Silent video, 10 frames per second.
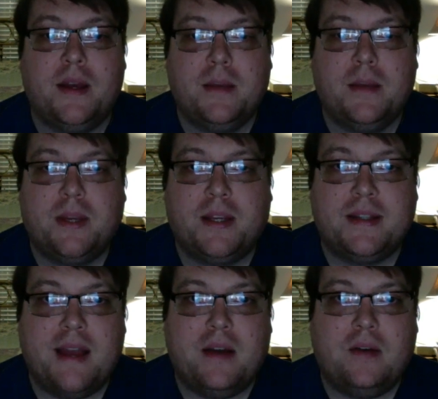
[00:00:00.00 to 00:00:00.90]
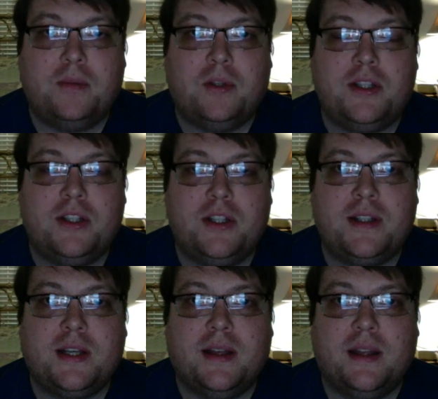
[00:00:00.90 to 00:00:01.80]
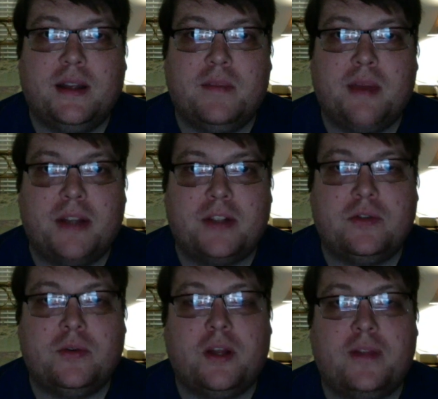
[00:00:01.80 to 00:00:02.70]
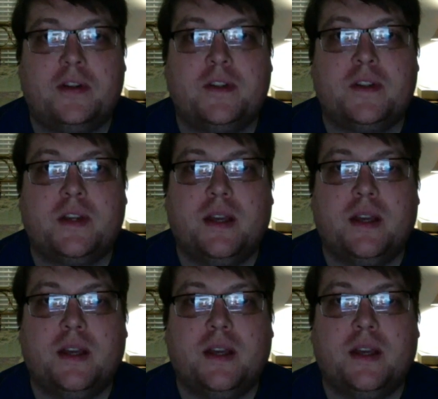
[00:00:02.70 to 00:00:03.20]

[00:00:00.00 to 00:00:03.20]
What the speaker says: Because now bodhicitta and compassion toward others,